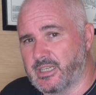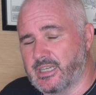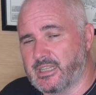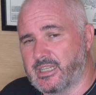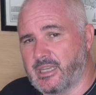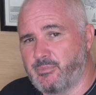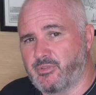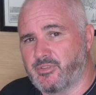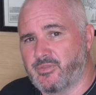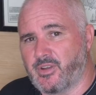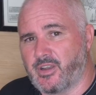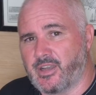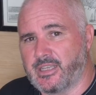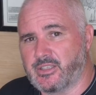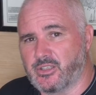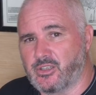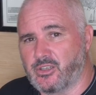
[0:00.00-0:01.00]
and they
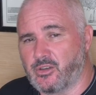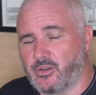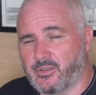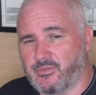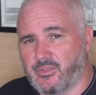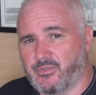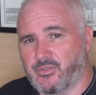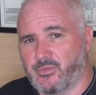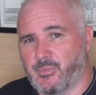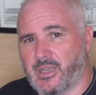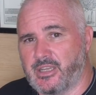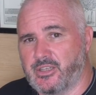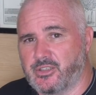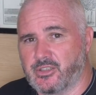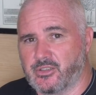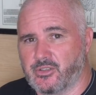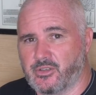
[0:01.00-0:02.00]
provide a lot of
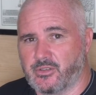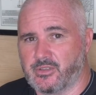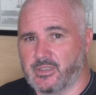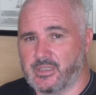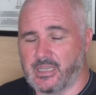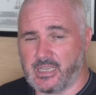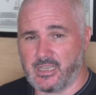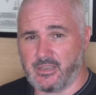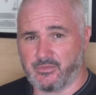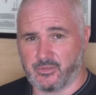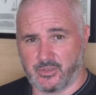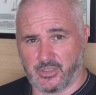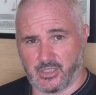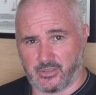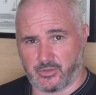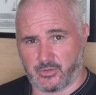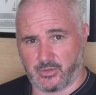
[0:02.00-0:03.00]
information, not even
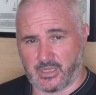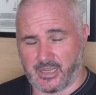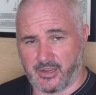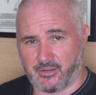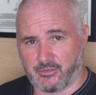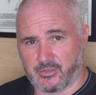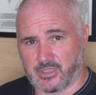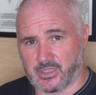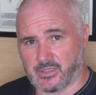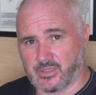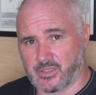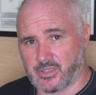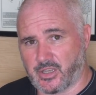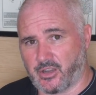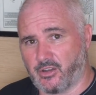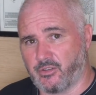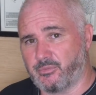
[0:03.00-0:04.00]
just on the anchorage
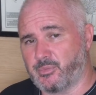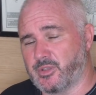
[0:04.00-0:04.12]
itself,